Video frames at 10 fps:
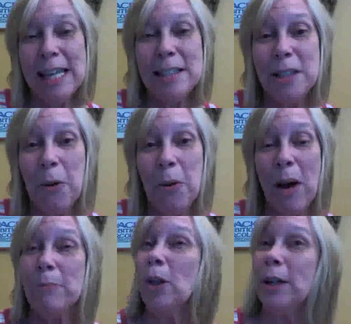So
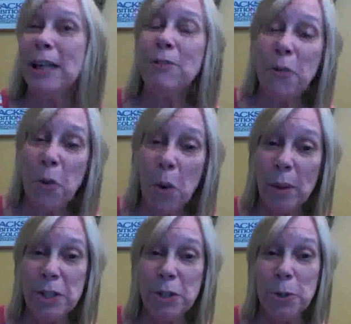I'm looking
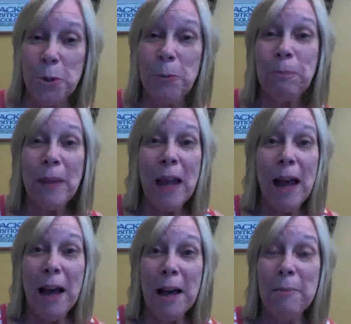forward to
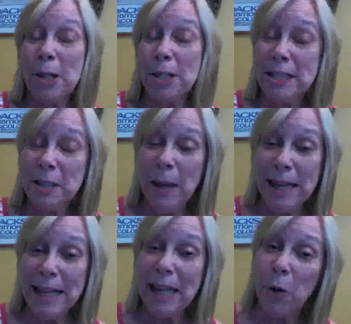
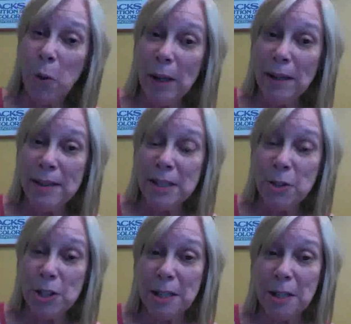participating in COIL
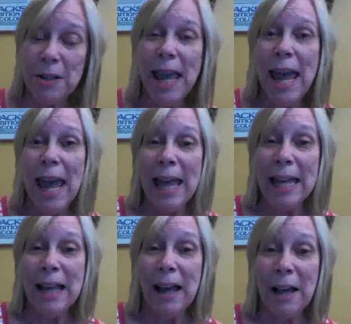this year,
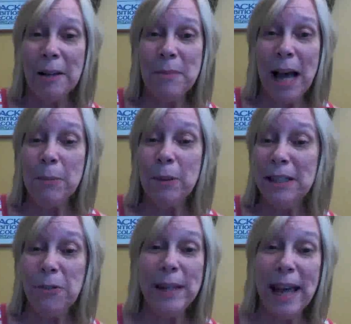and I
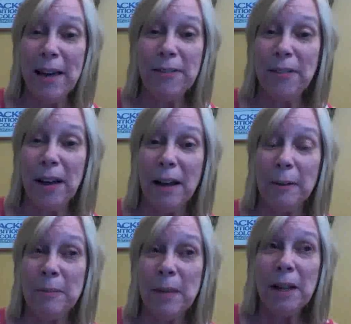believe we have
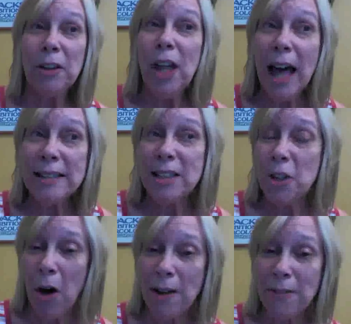lots
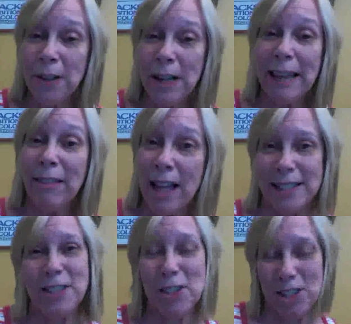to offer and
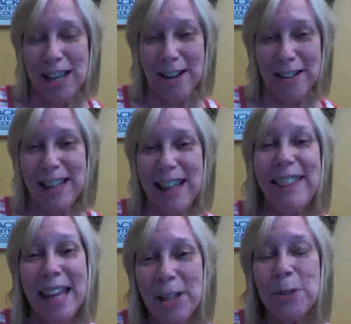lots to share.
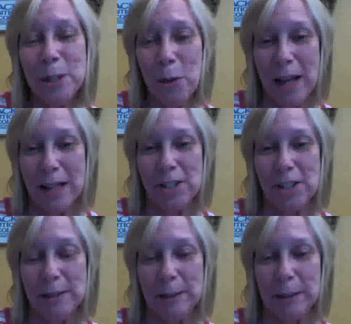Thank you so much.